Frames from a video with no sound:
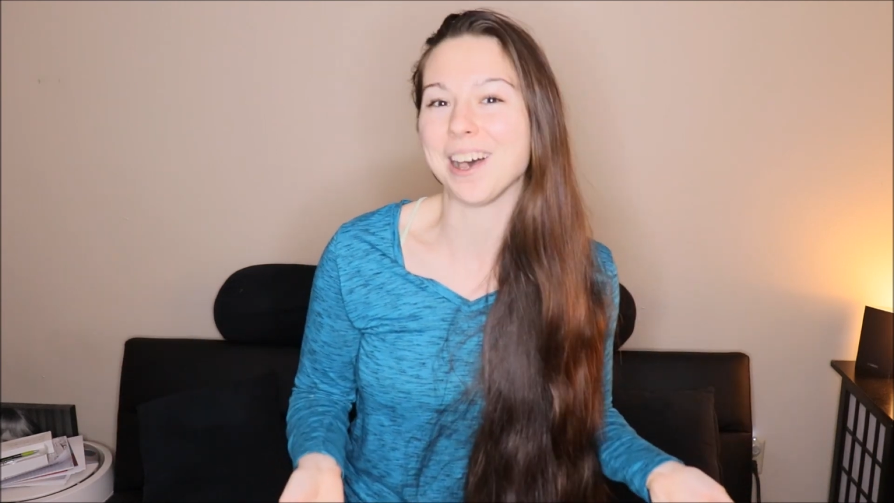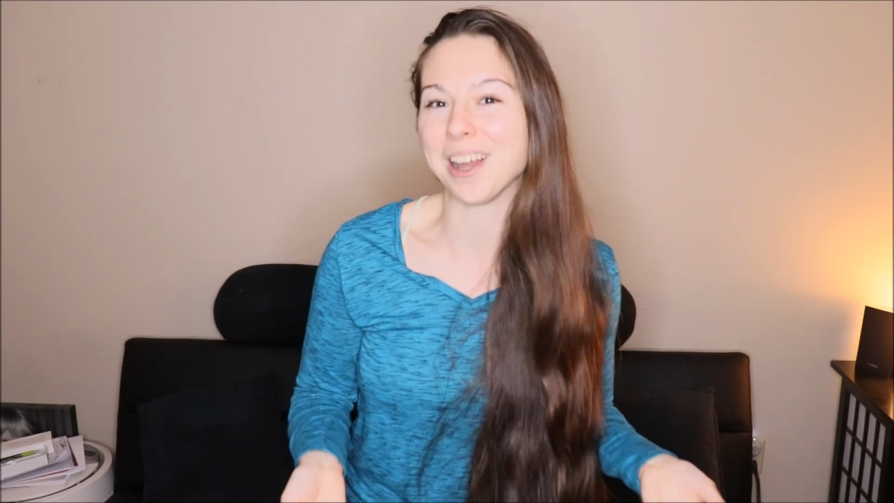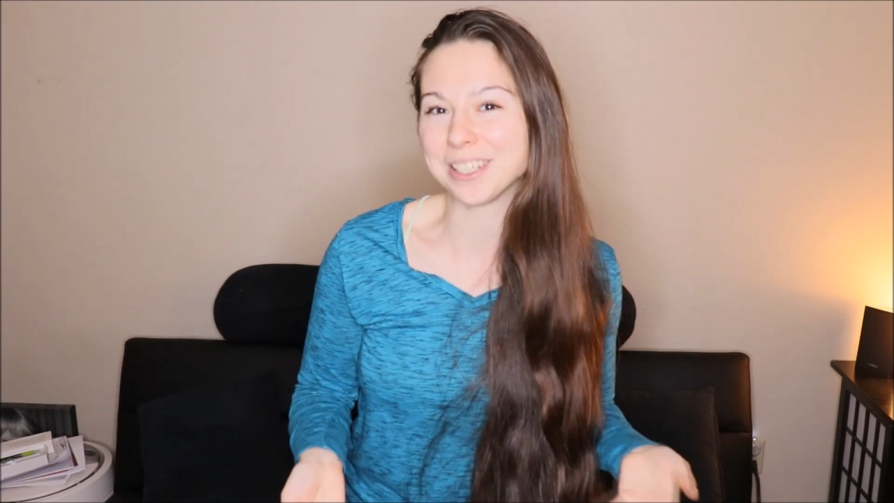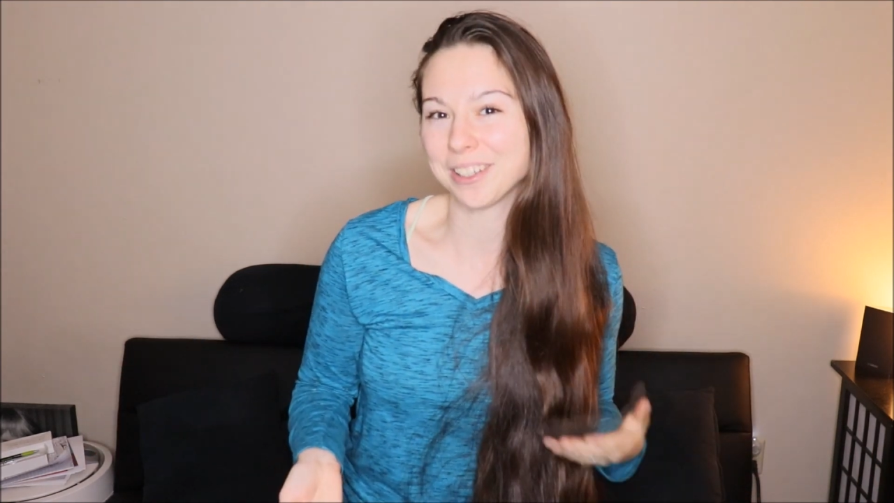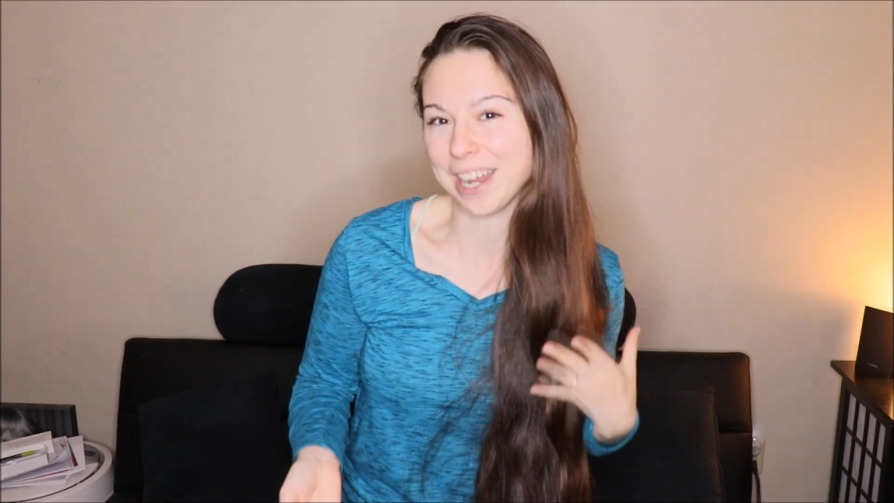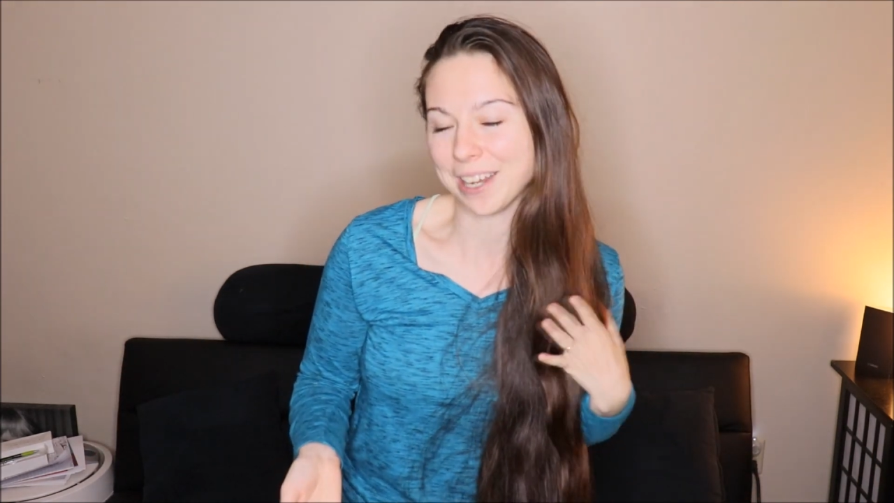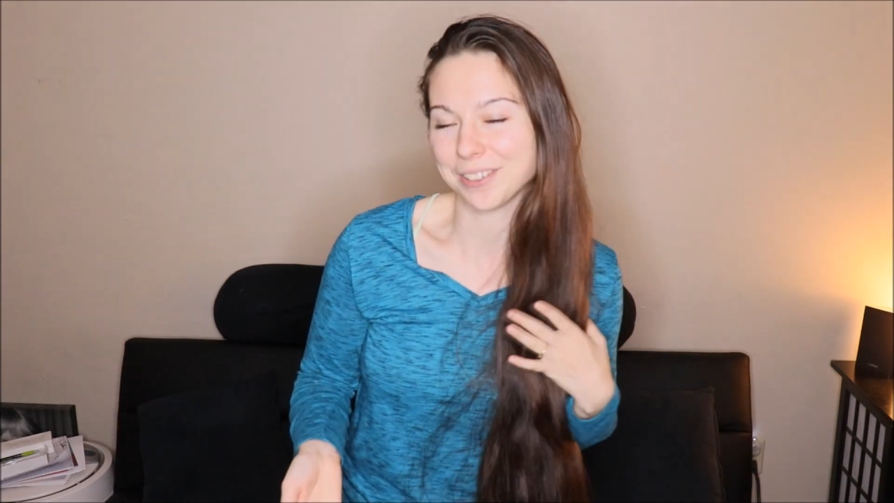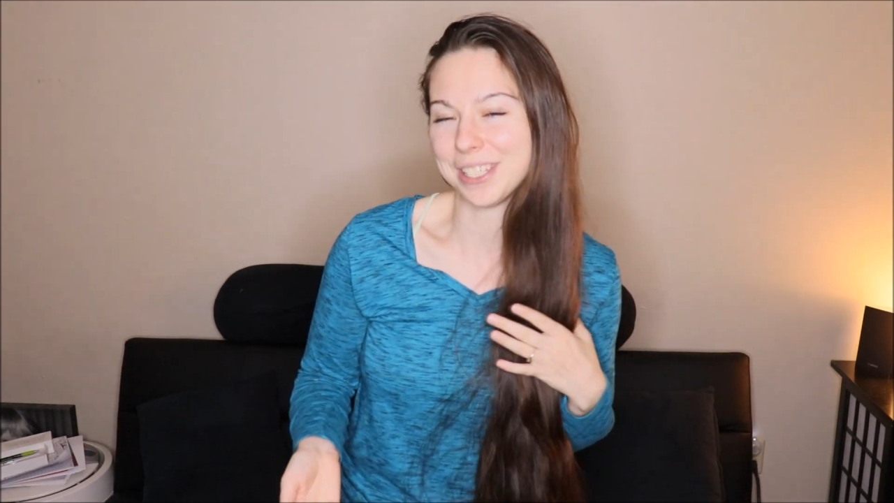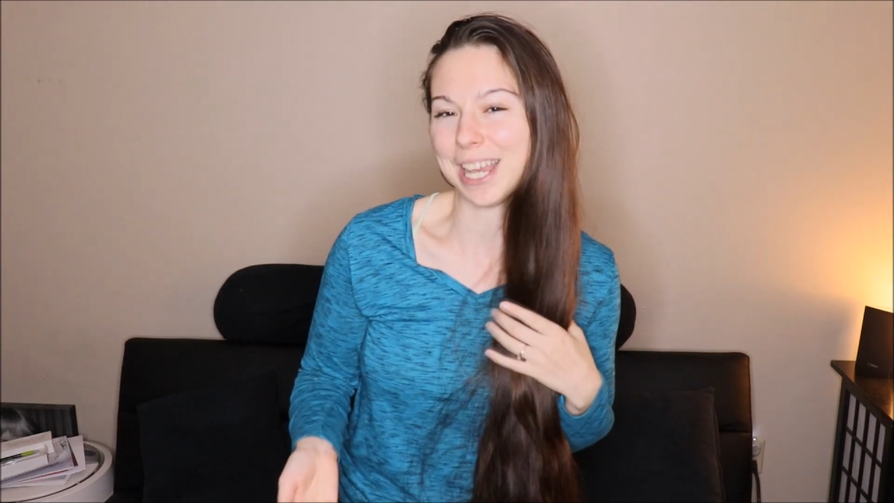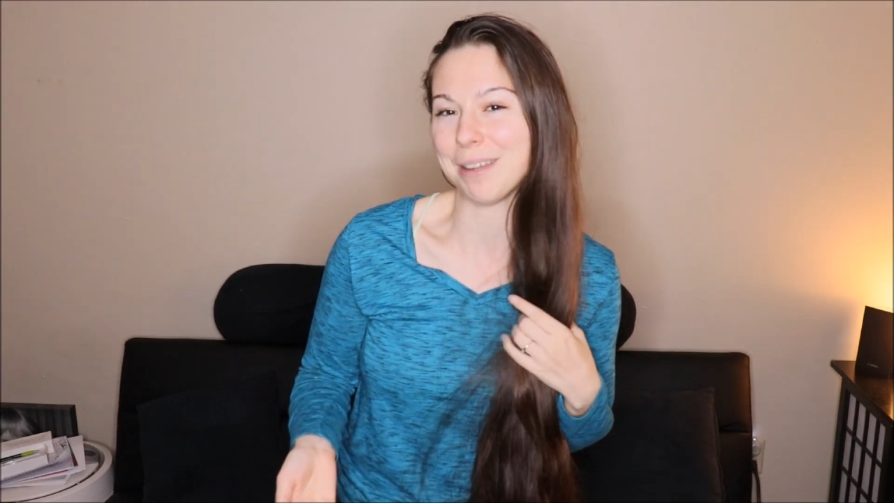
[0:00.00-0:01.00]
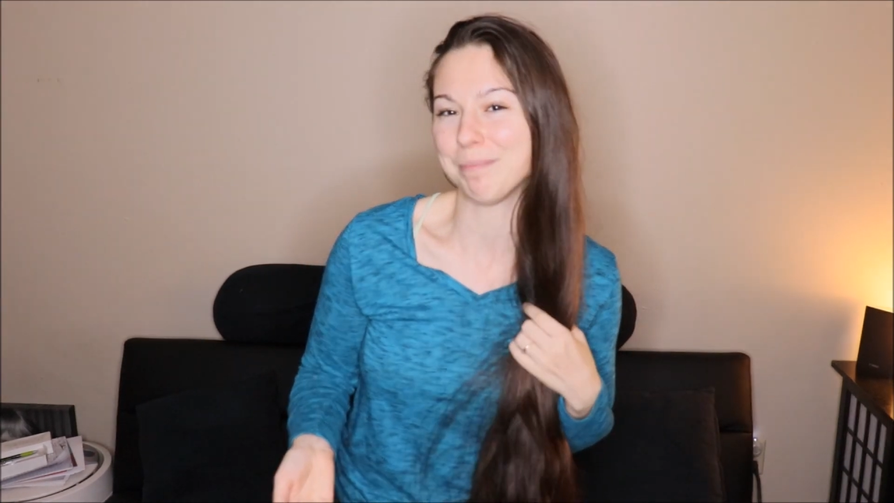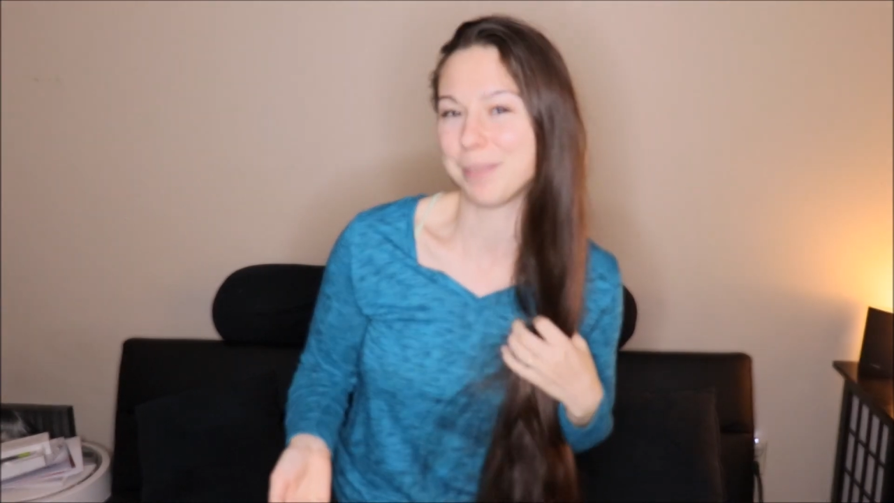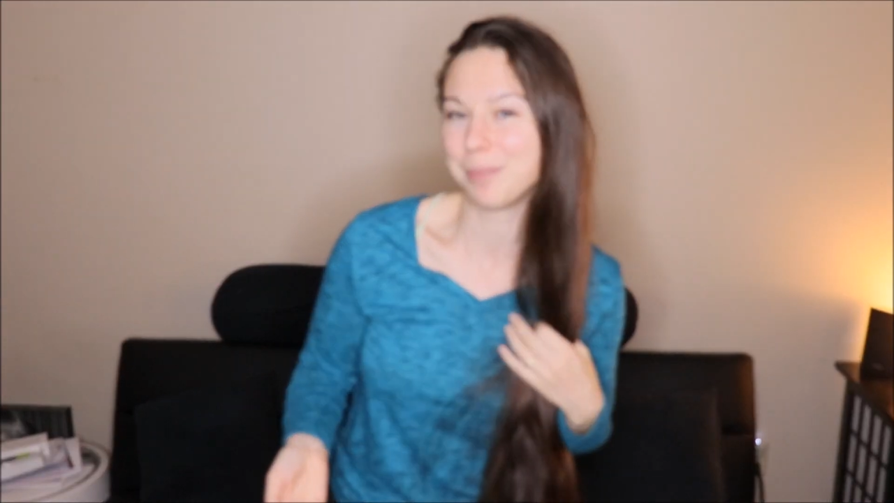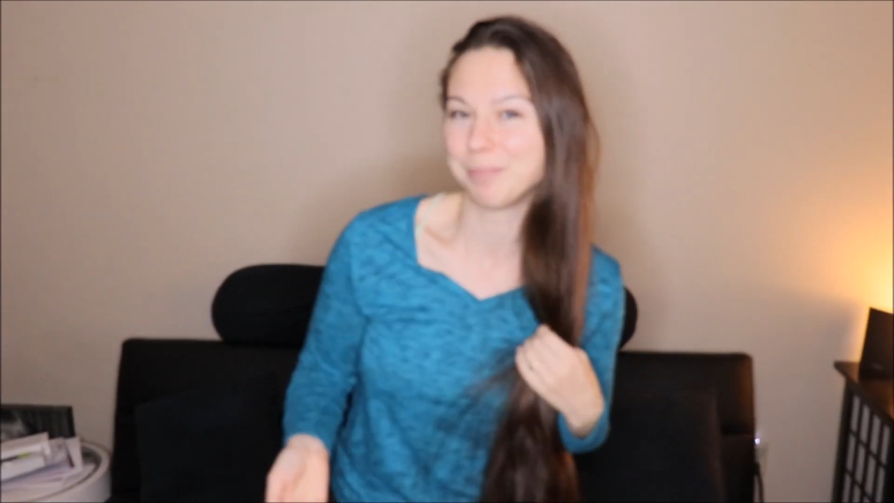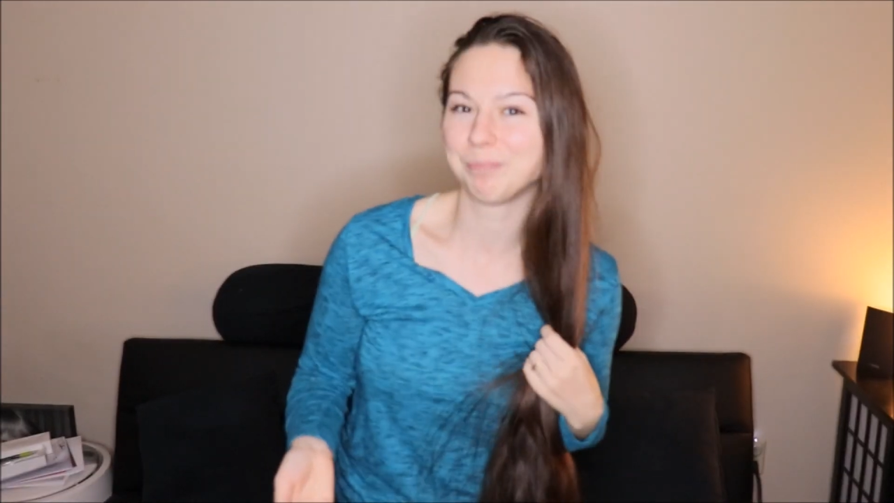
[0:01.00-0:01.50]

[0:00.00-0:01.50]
on your hair type.